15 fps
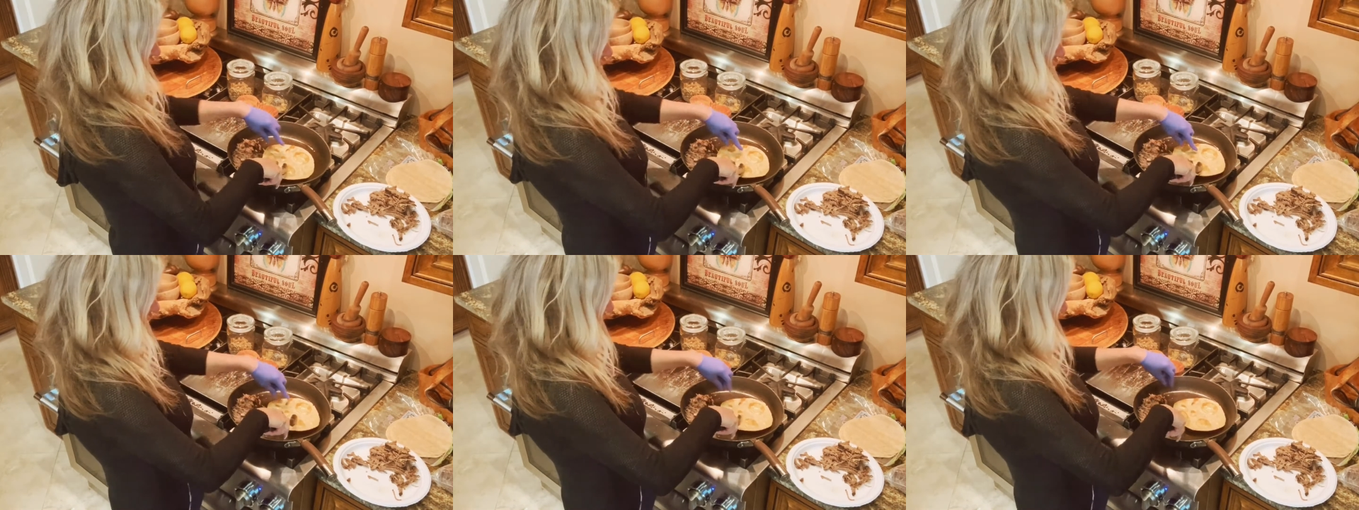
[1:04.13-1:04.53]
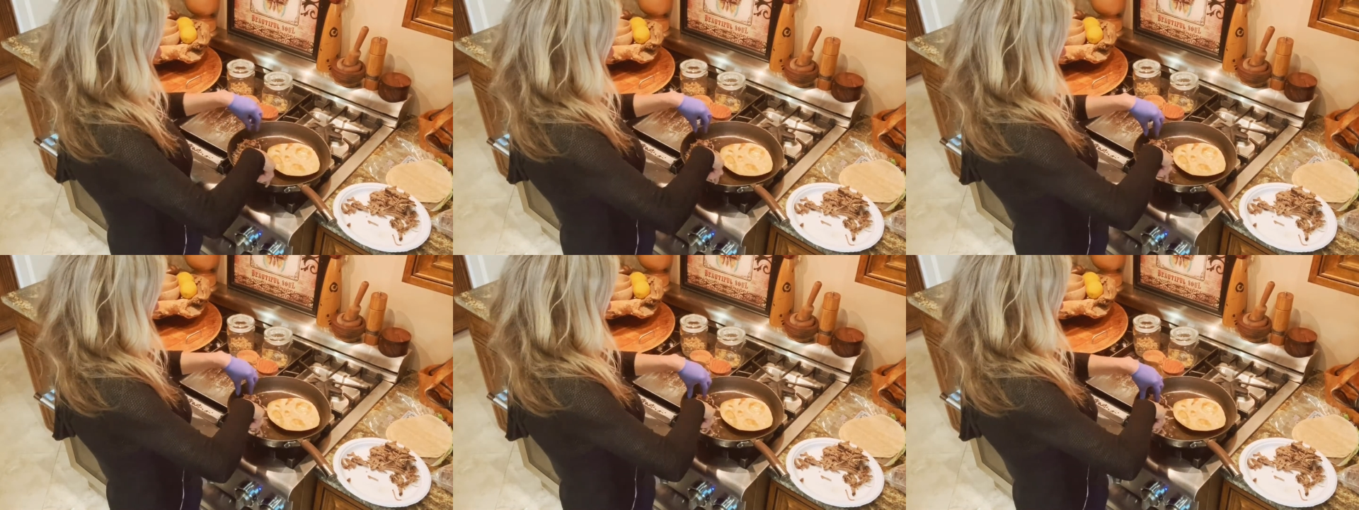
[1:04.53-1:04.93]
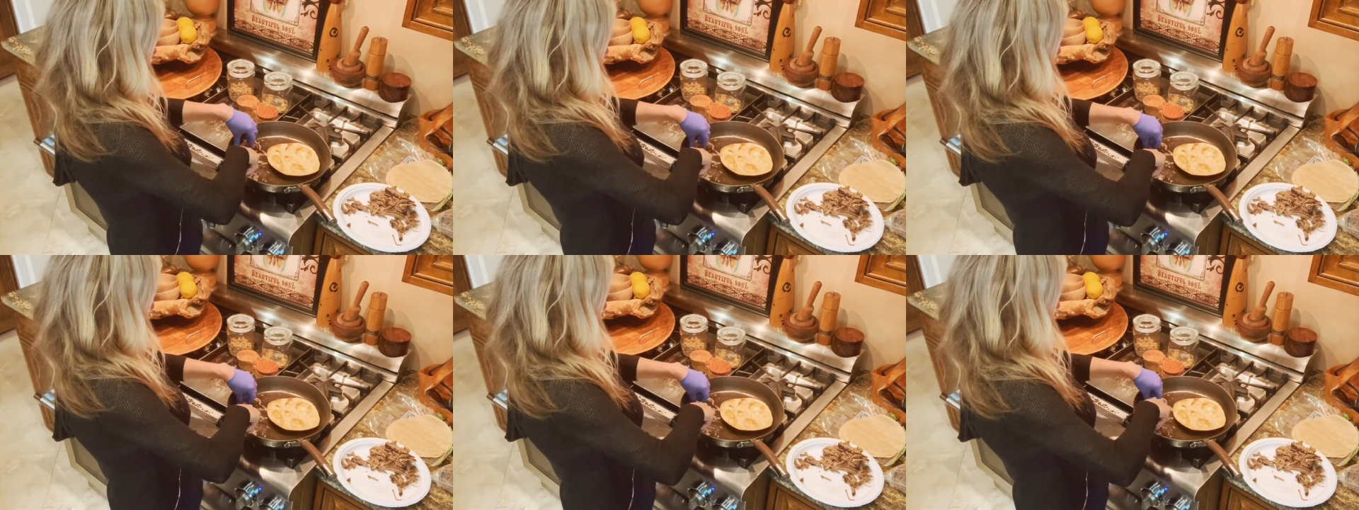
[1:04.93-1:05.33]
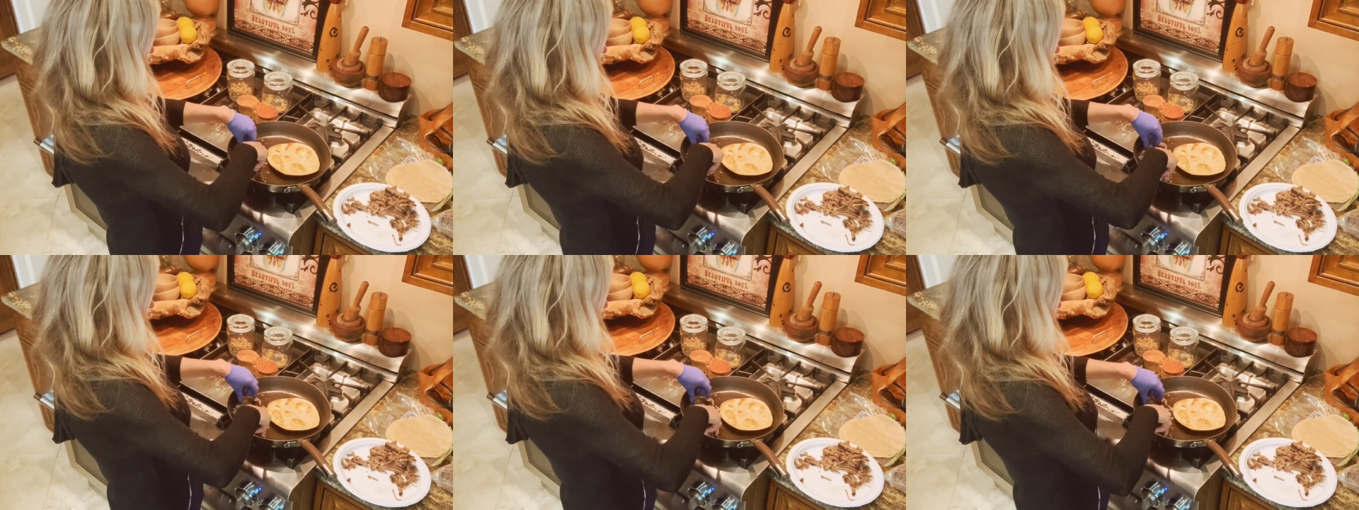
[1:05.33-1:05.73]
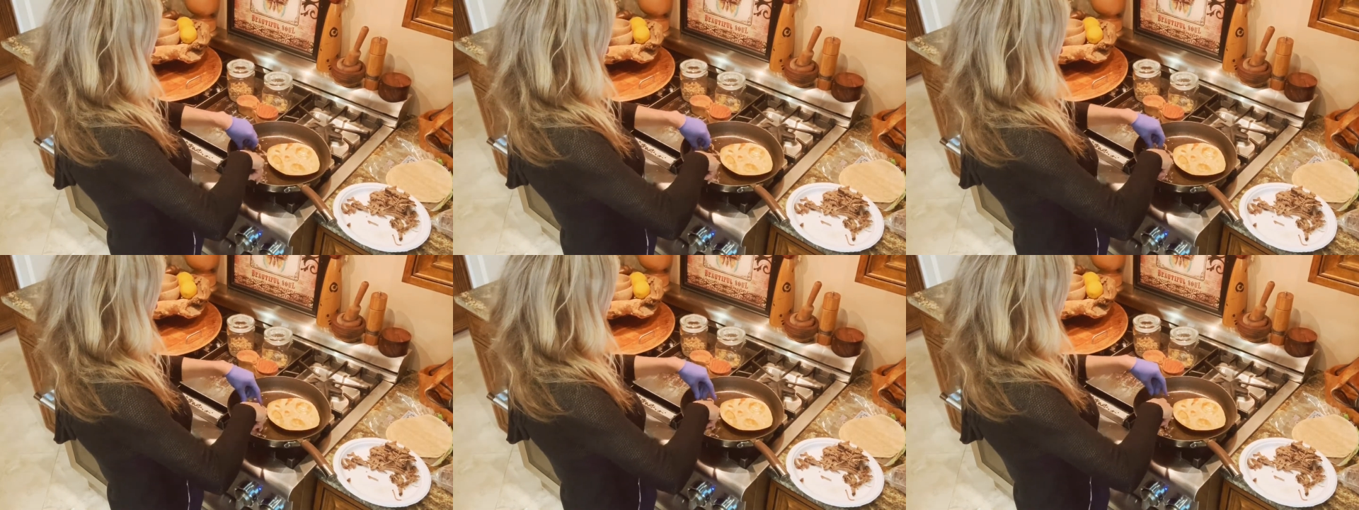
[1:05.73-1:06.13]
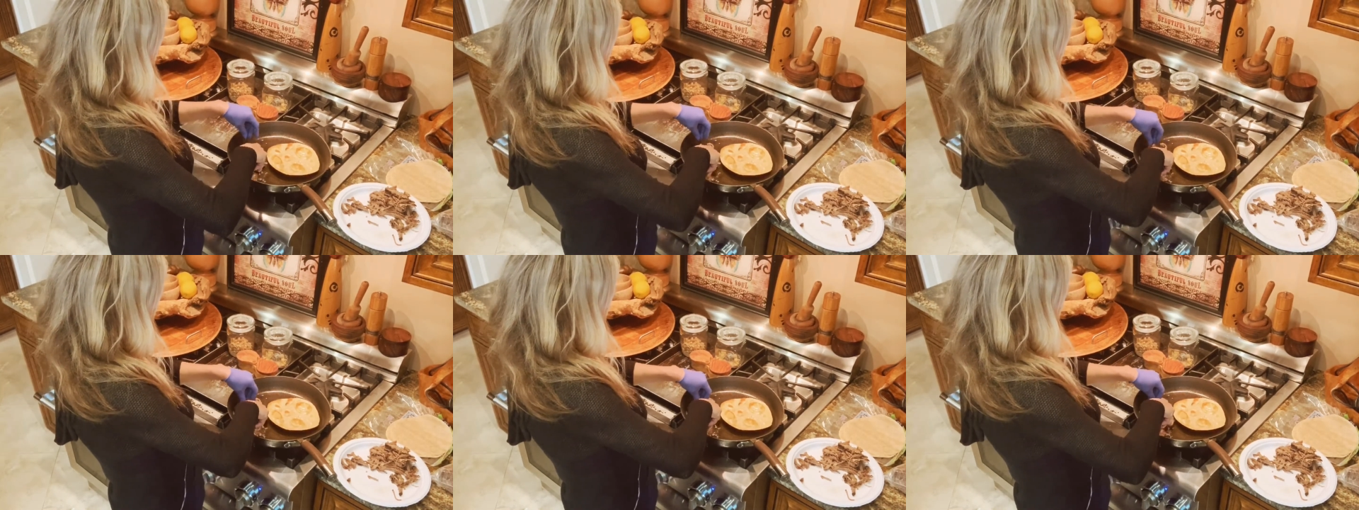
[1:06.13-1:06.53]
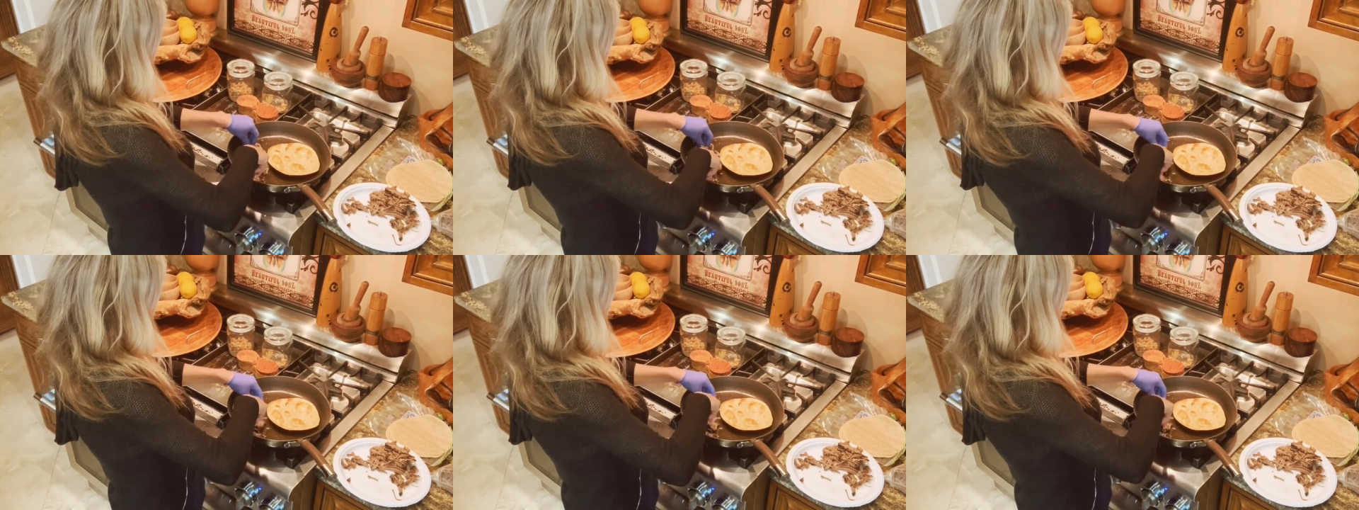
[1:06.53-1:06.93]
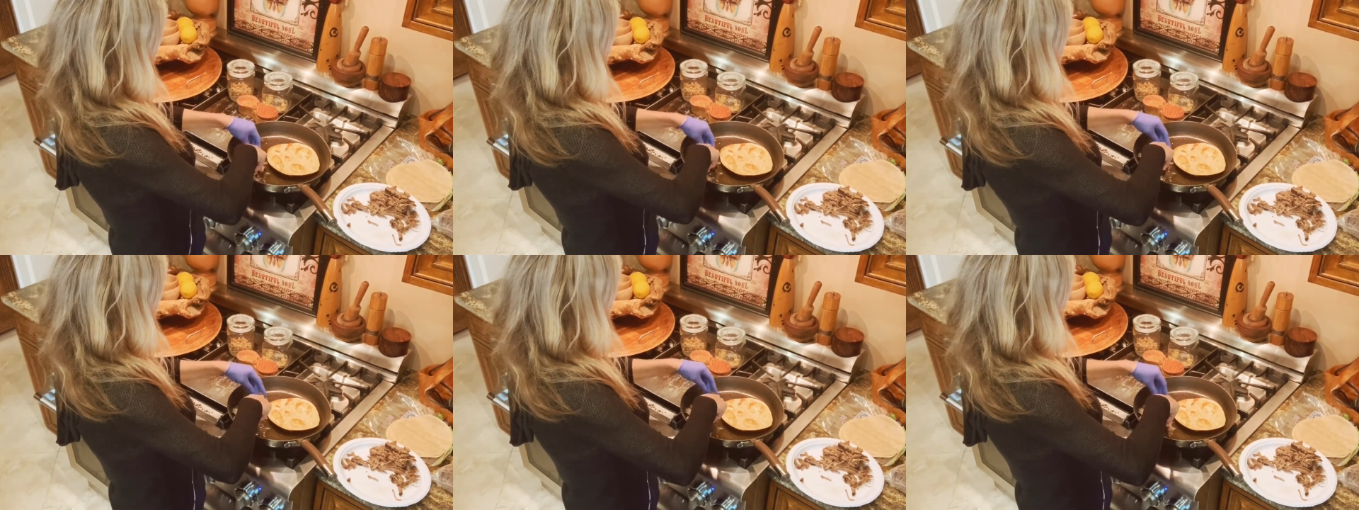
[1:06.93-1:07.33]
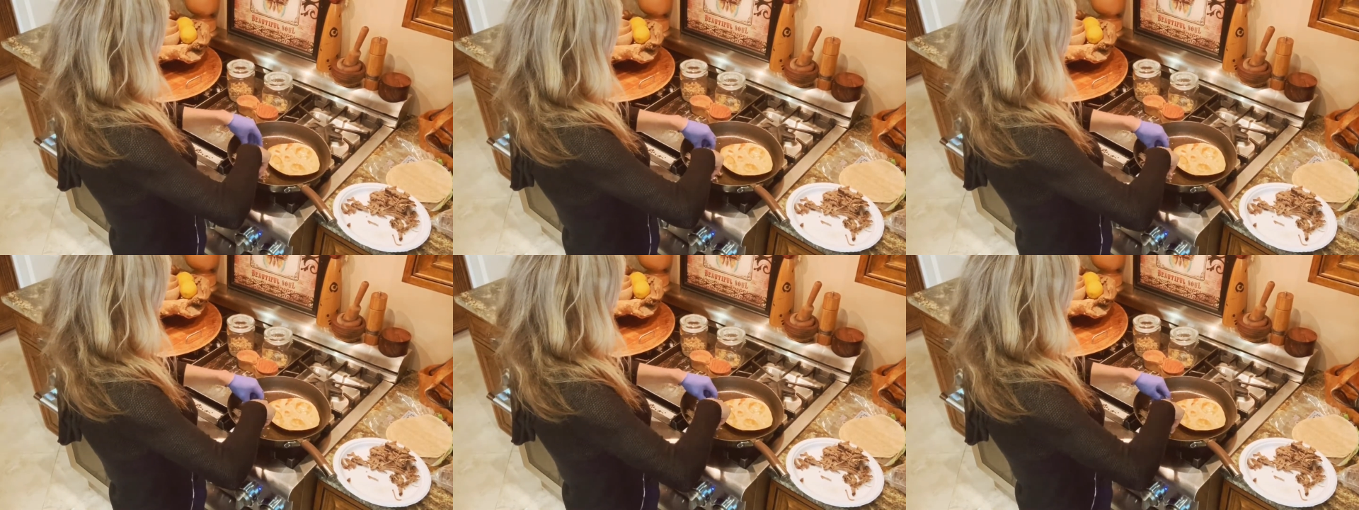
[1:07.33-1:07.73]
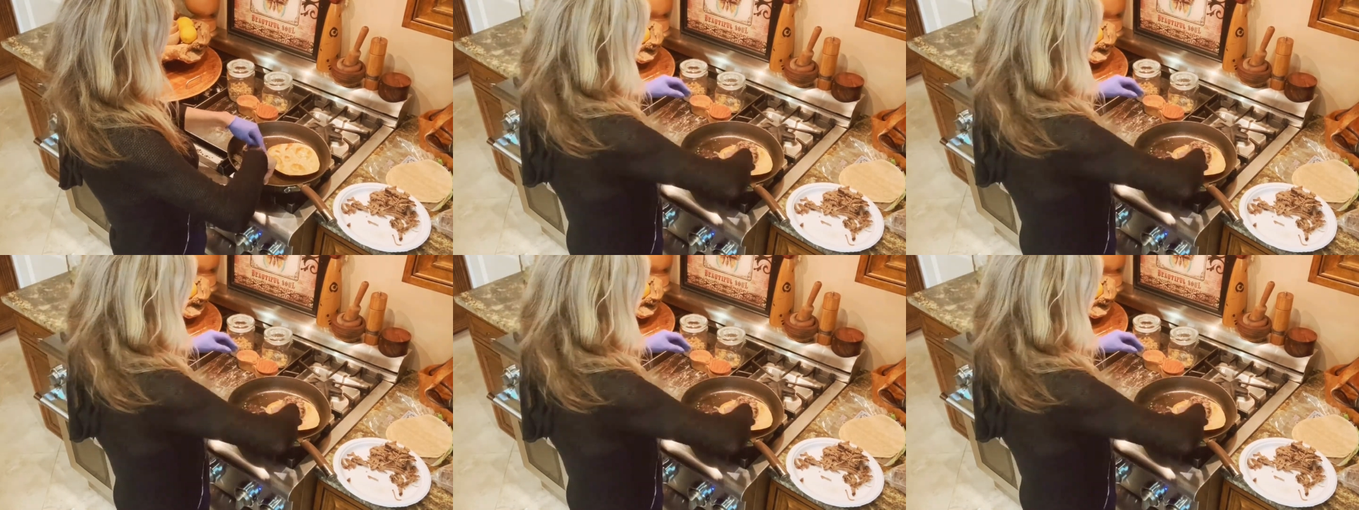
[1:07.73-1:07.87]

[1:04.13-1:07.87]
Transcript: Nobody's mouth can be seen.